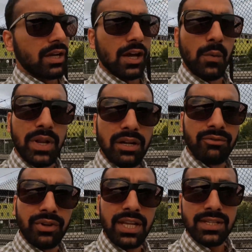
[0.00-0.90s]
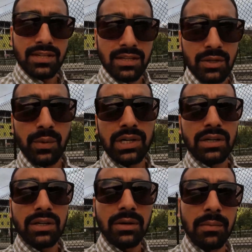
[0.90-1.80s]
Uh, when it freezes in the
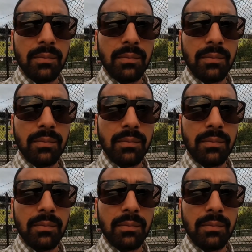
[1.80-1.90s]
winter,